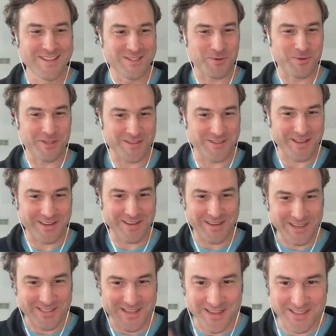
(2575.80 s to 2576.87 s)
with that
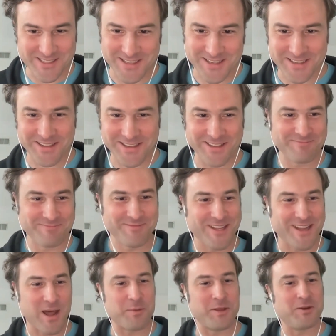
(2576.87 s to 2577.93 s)
XKCD
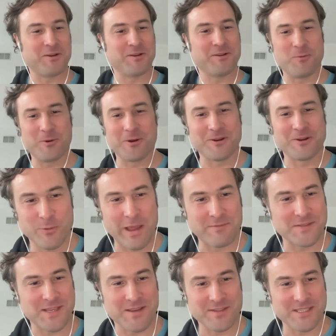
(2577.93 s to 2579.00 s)
comment where we
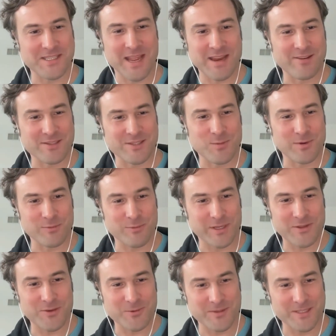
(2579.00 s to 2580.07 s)
have 7 standards, what
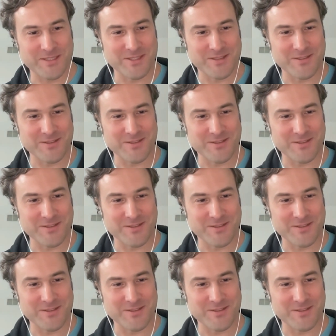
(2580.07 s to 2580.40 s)
do? We just